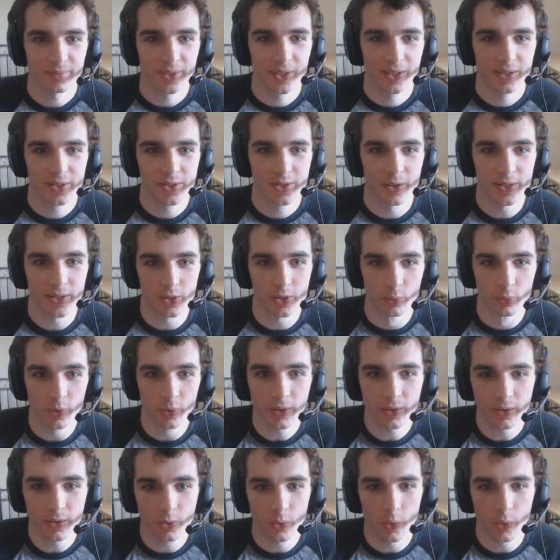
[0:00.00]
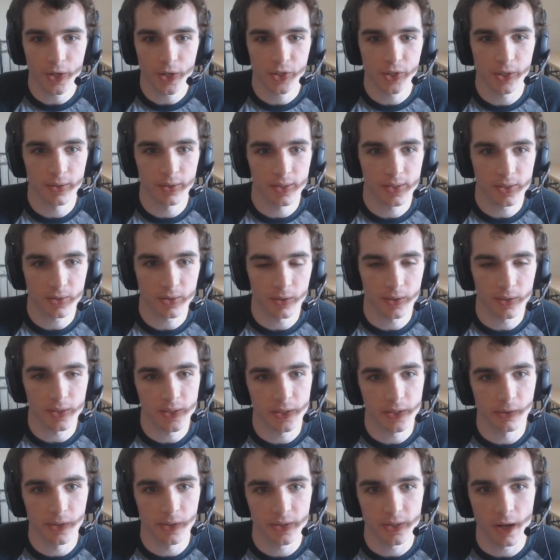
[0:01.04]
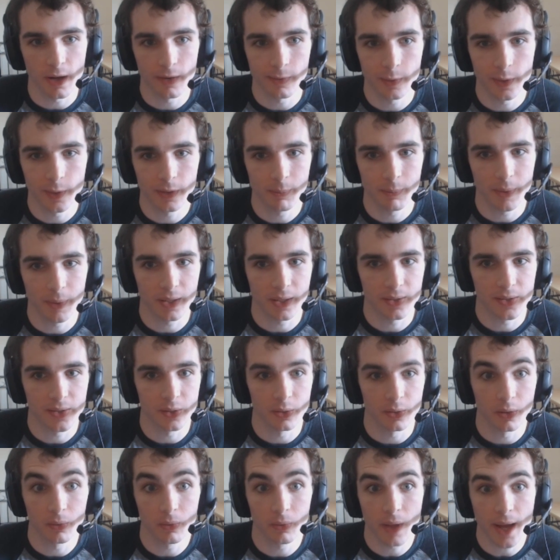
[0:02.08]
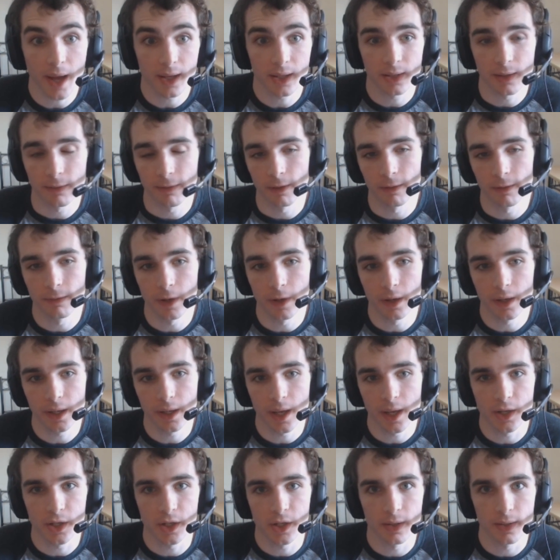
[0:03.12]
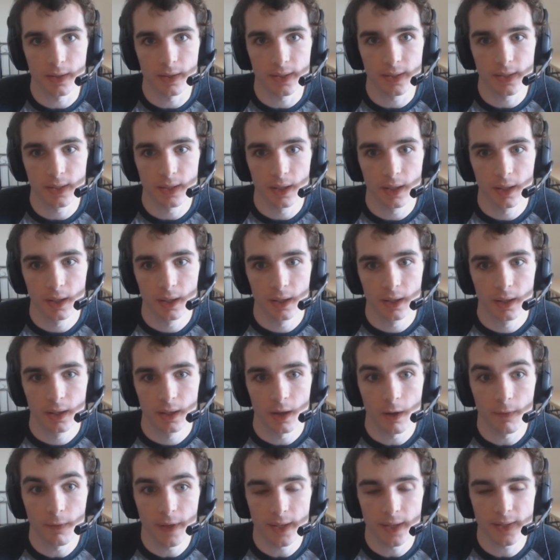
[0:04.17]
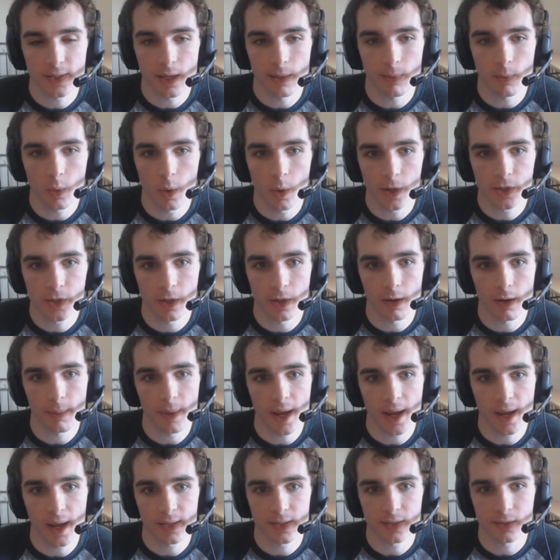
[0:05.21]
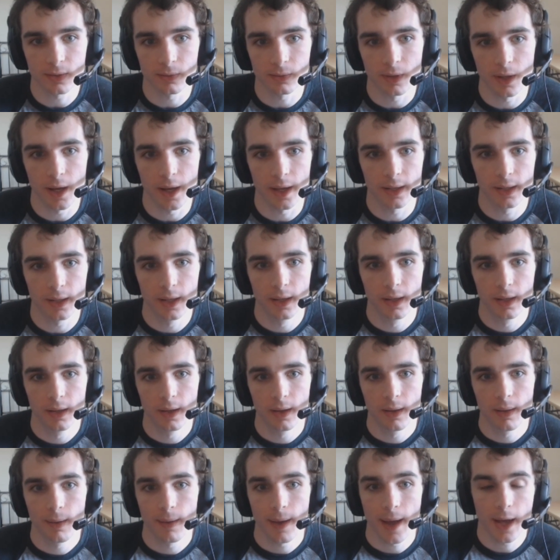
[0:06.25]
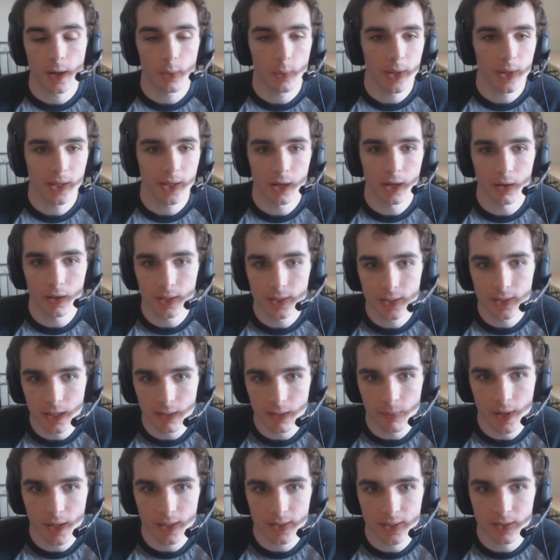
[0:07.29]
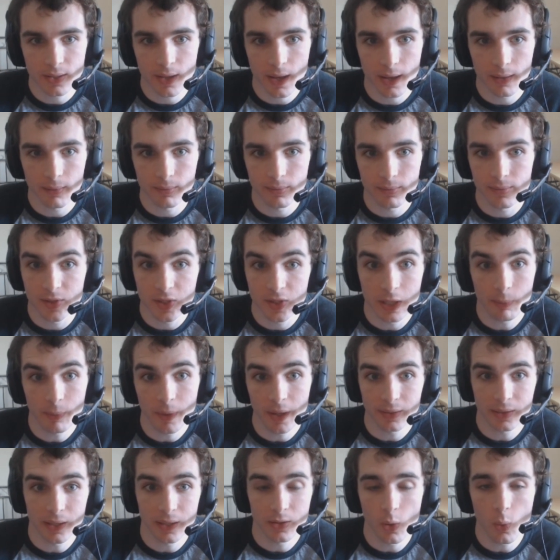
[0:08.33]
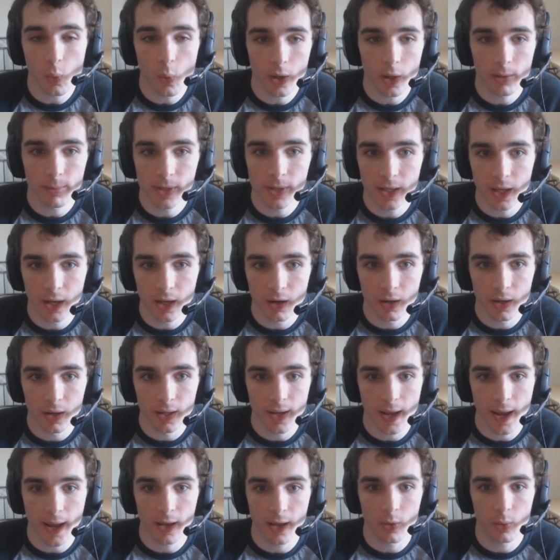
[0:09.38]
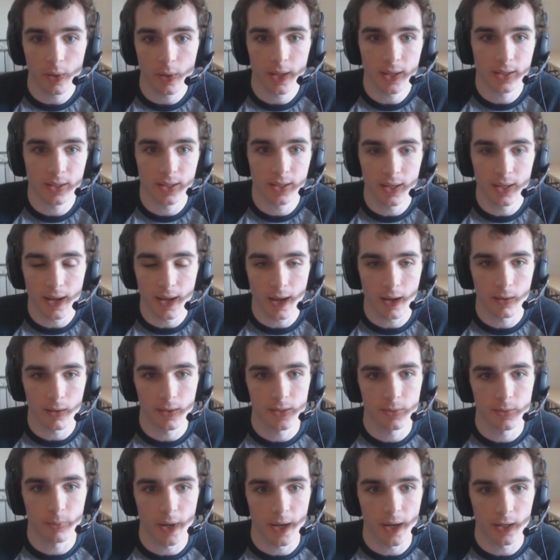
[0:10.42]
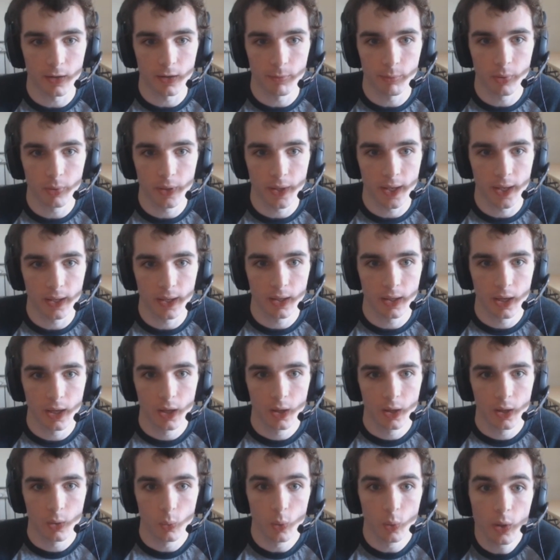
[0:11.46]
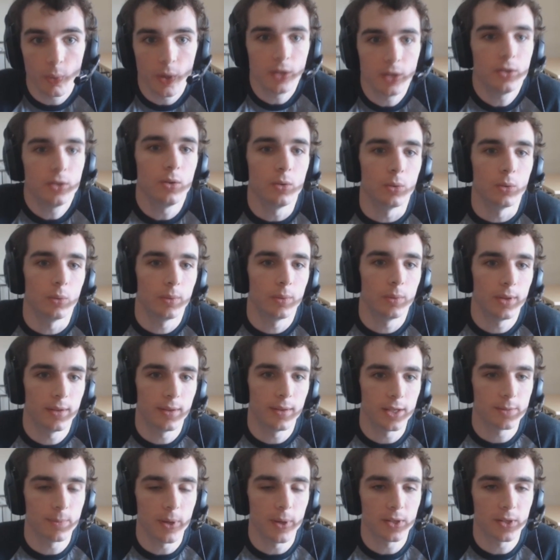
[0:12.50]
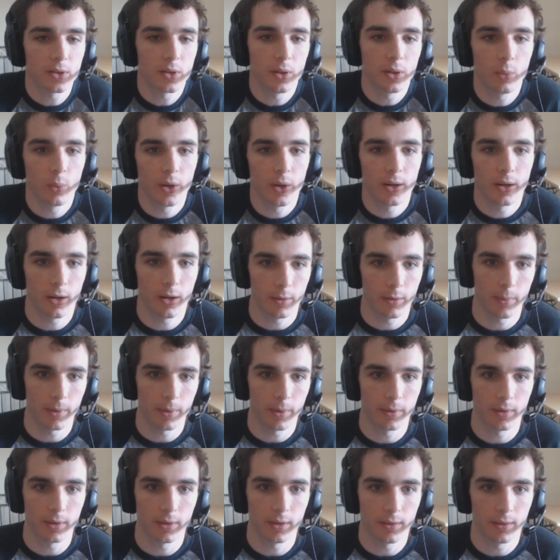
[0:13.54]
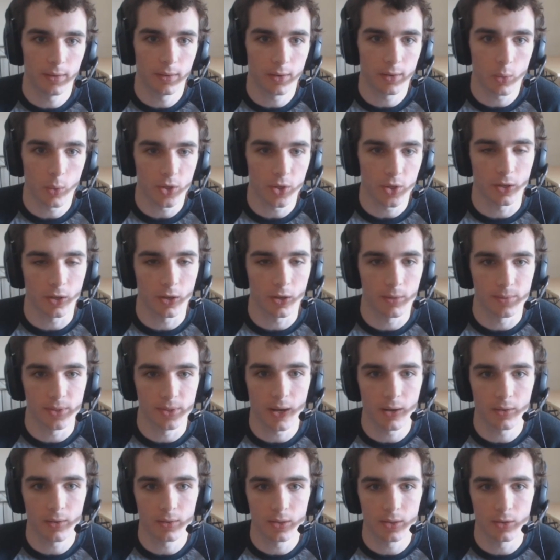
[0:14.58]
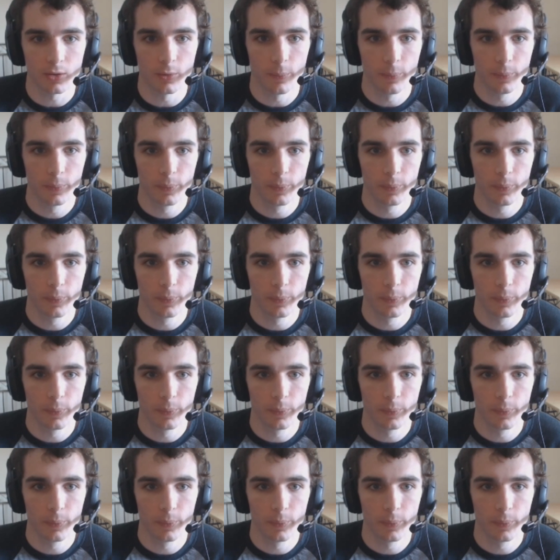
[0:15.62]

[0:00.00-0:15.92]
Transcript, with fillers: So that's a really good question to start the series off with, because there are a lot of different variations of that same question that I'm asked a lot. How do I carry teammates that seem like they don't want to be carried? How do I get out of this bracket of play? What do I do? That's basically what um, the question comes down to.